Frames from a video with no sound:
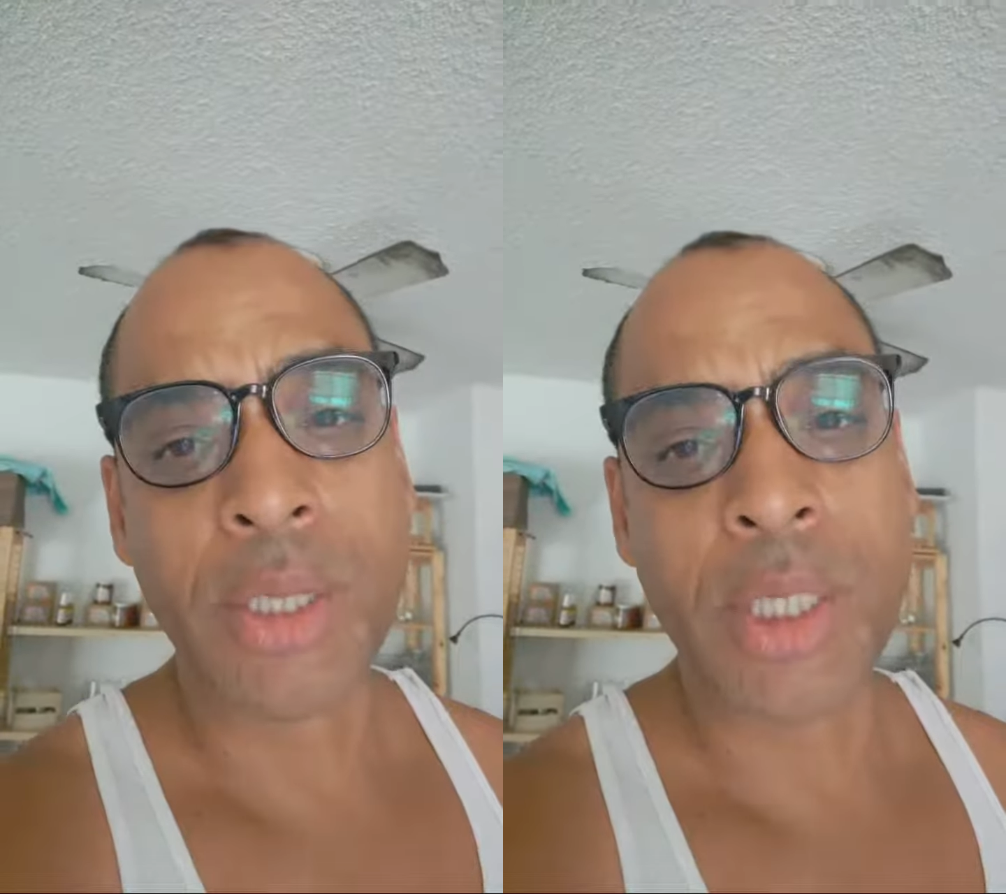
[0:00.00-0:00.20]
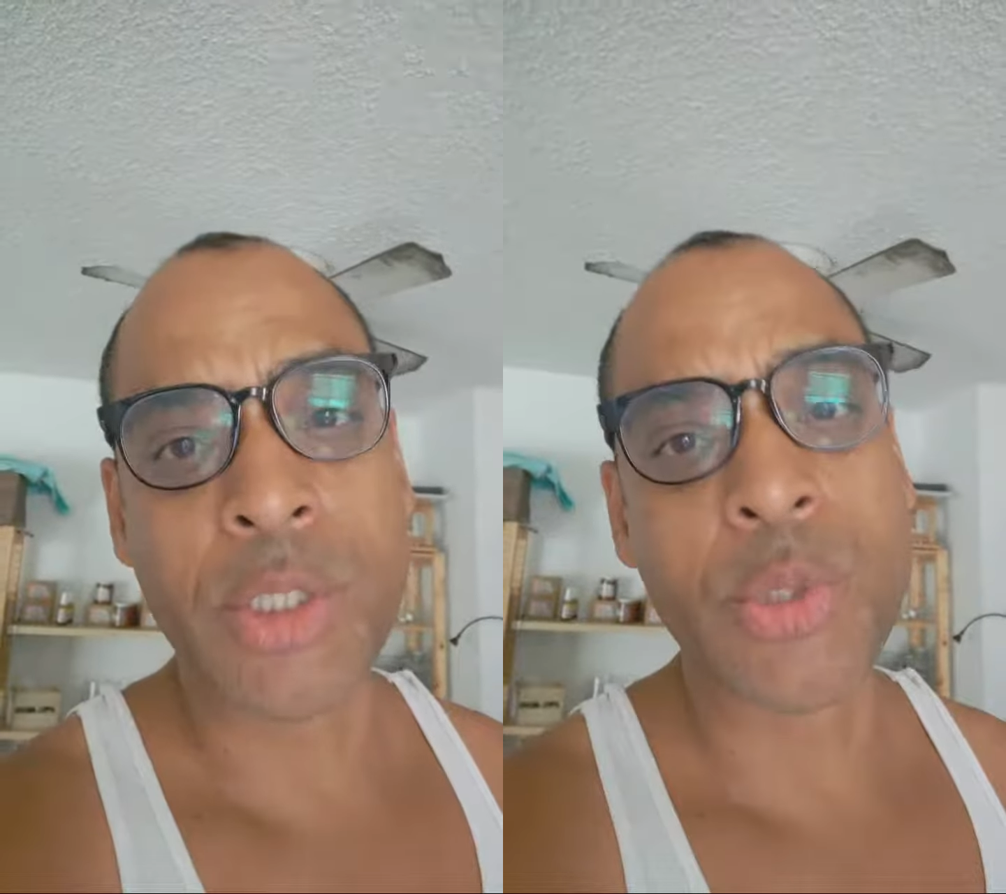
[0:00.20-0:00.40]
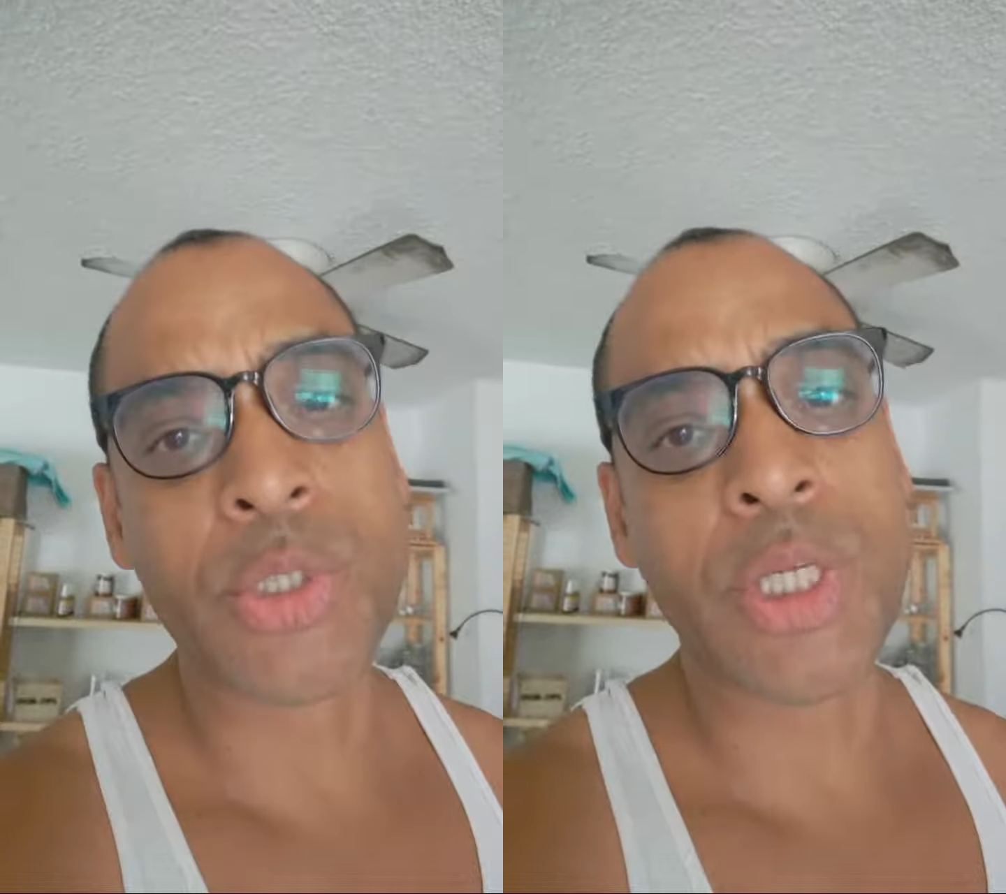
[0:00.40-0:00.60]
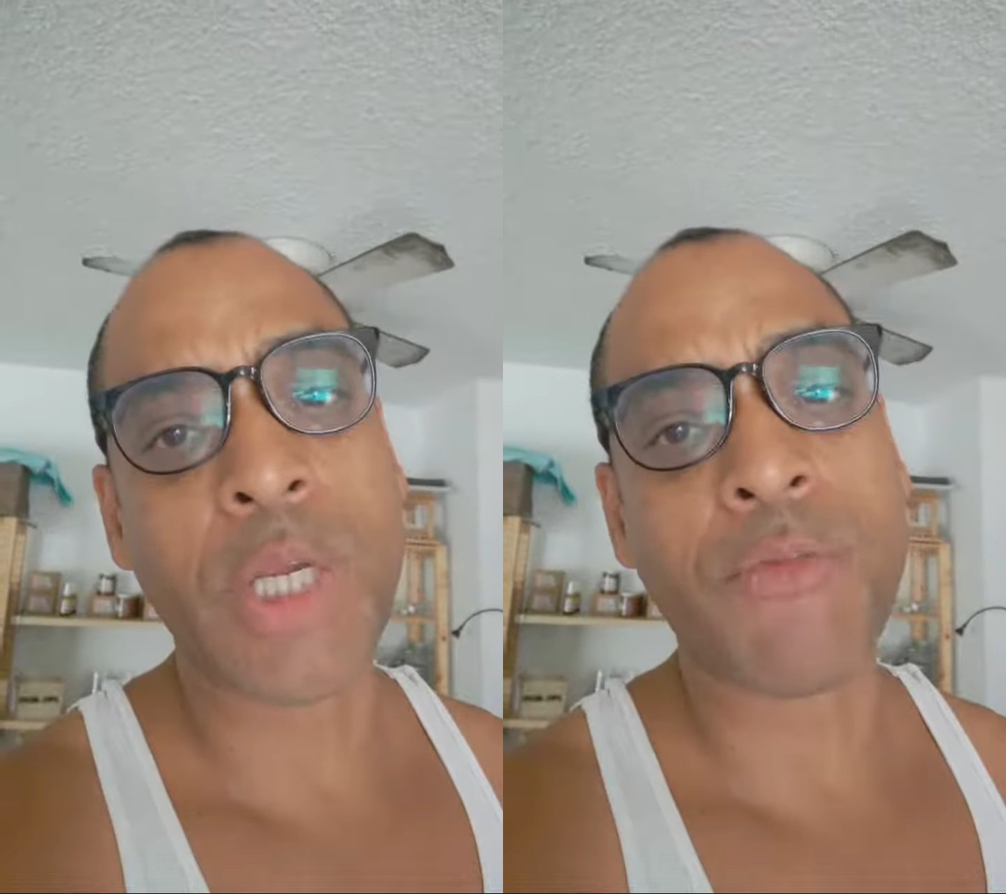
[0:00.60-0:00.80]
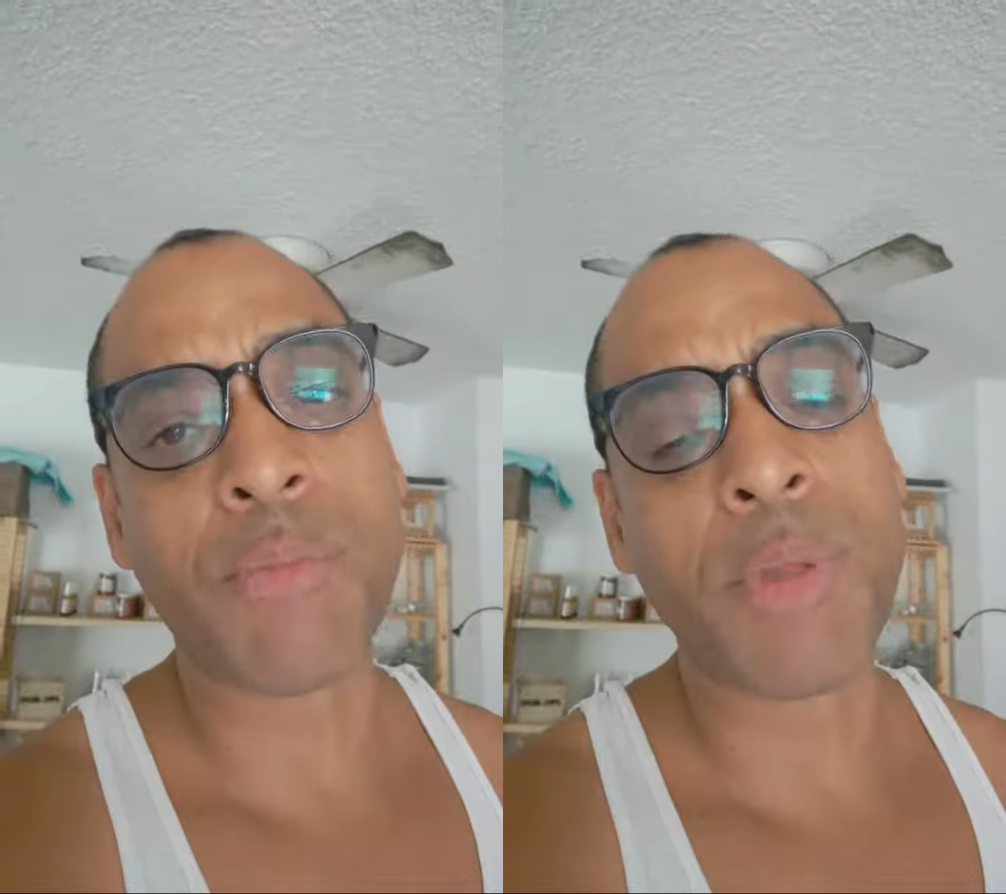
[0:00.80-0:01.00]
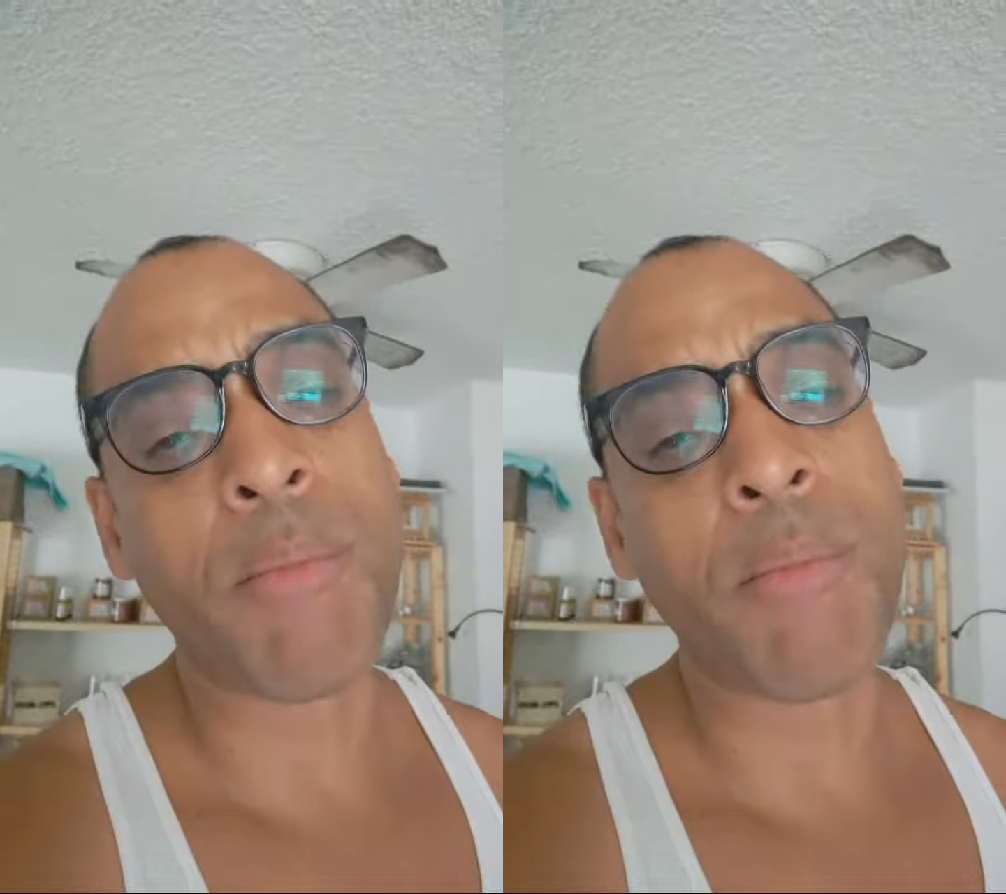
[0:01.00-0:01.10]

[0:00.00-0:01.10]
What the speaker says: that you see from the